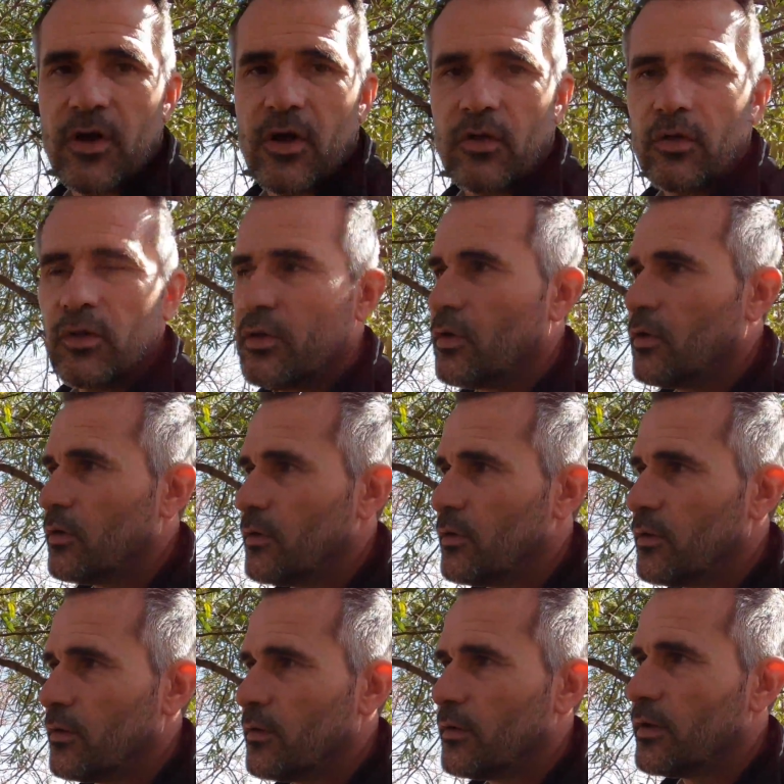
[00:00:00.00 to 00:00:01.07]
Coal.
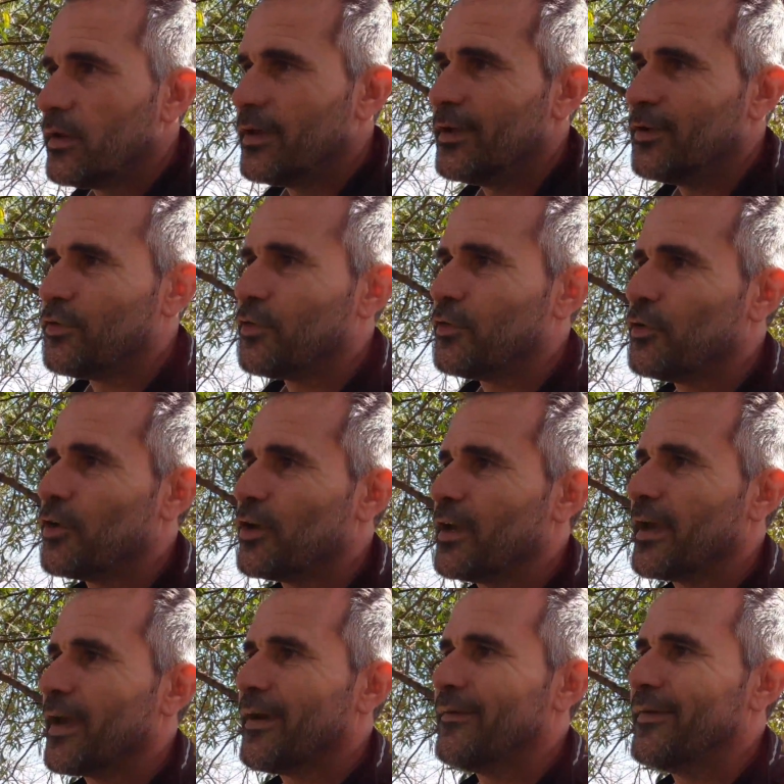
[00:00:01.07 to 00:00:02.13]
He's just
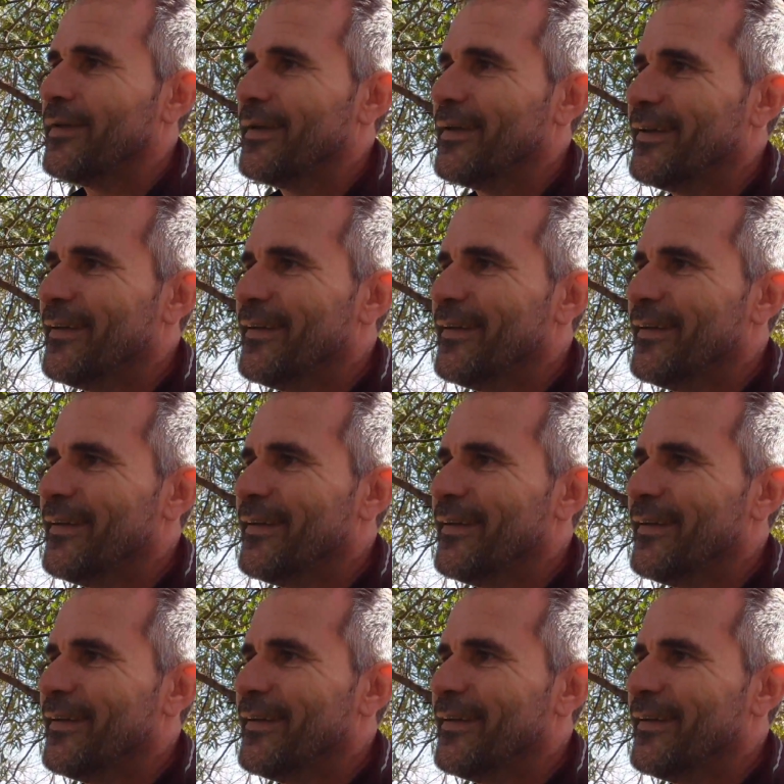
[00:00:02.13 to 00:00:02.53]
looking at me